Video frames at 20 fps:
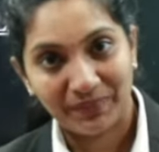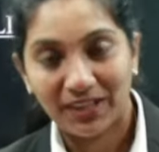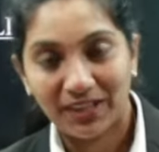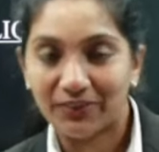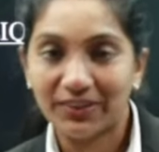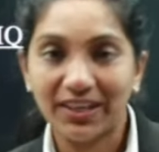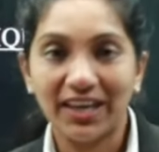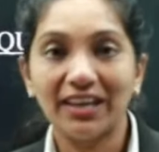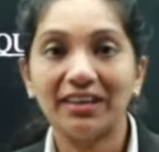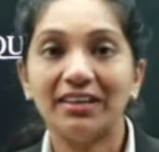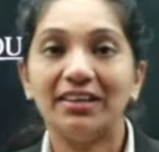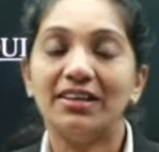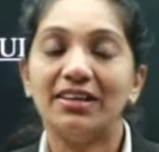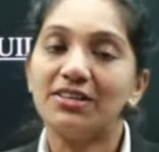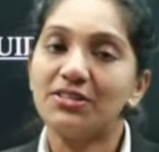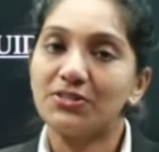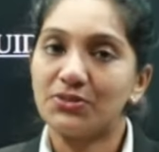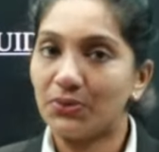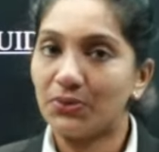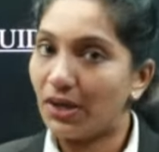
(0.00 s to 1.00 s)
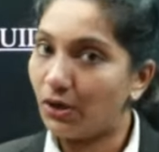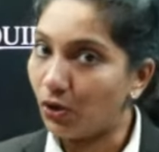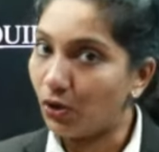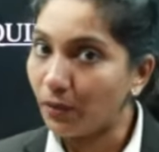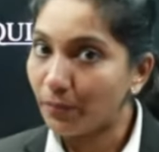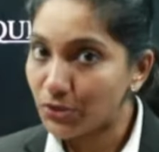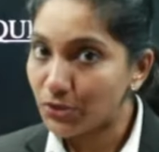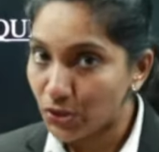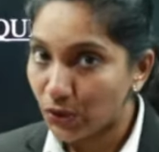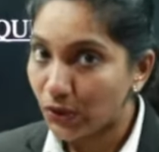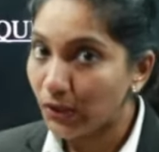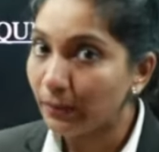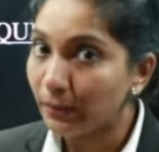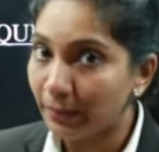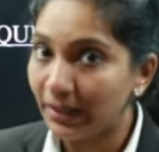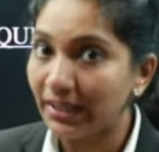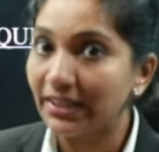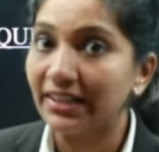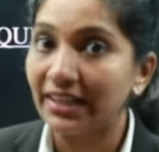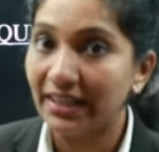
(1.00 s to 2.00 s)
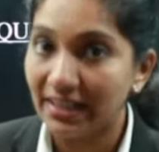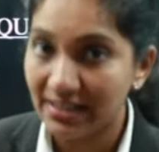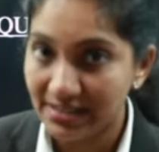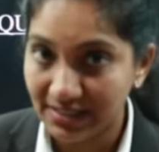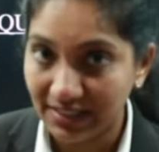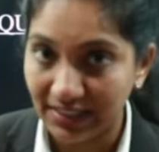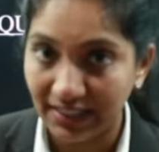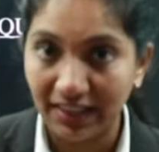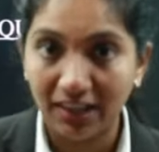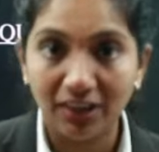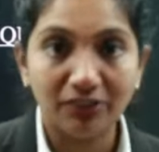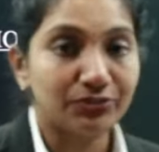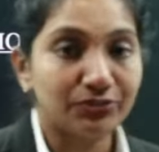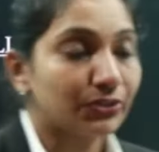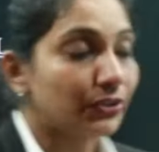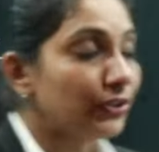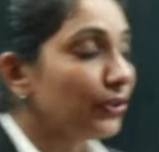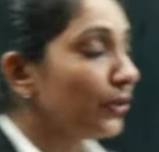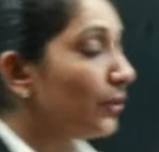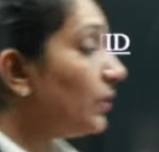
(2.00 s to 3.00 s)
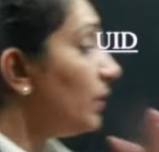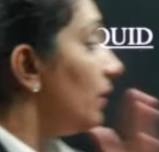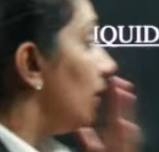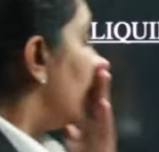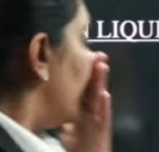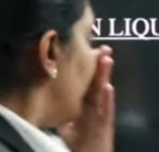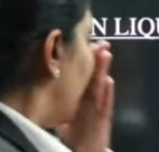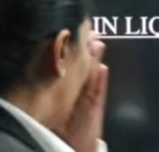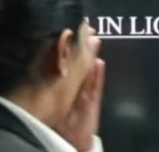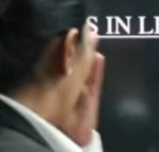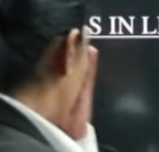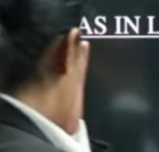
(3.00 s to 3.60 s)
Okay, so I hope solubility is clear for you. Now